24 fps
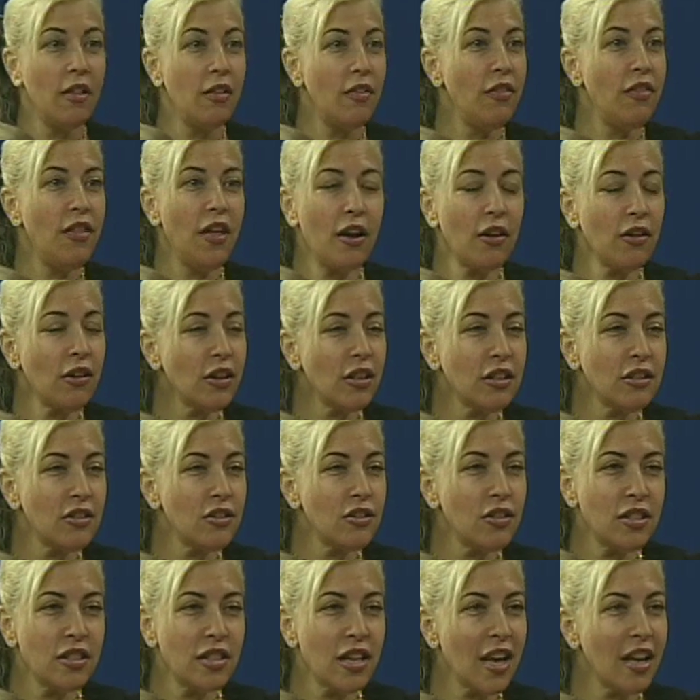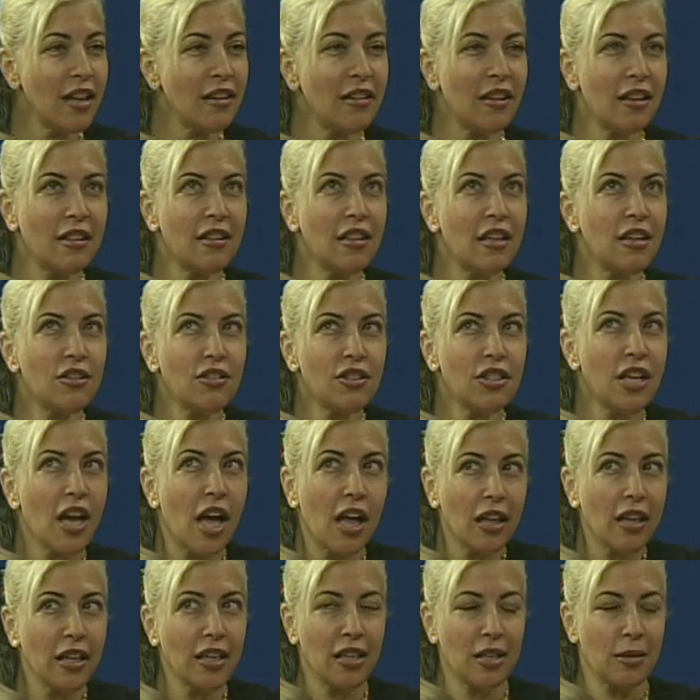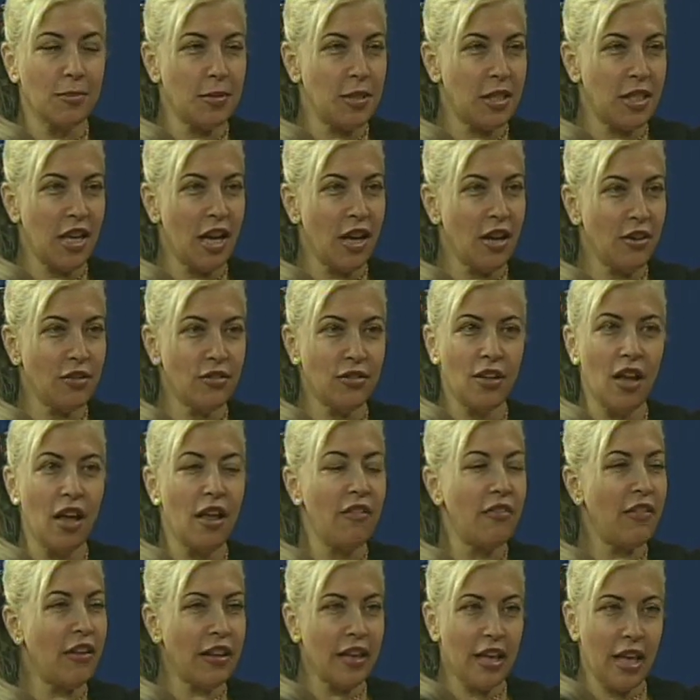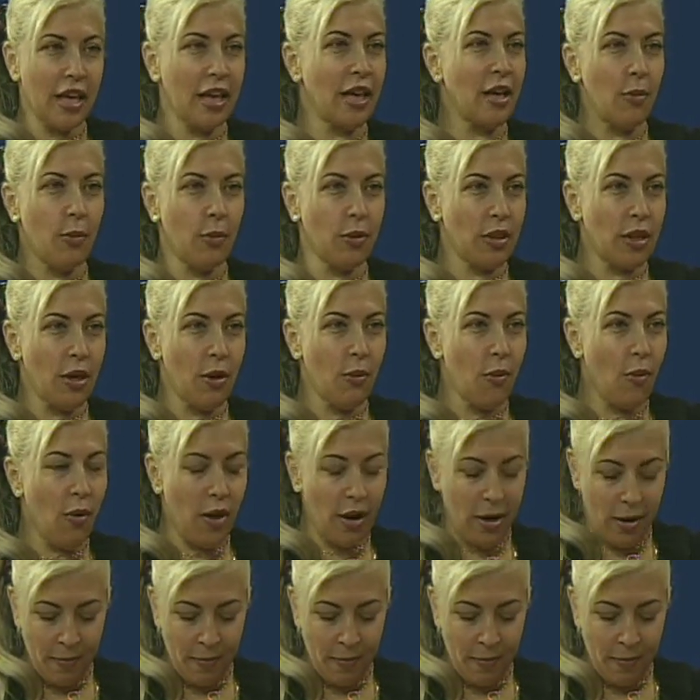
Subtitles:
They don't understand that they're telling themselves they can't get what they want.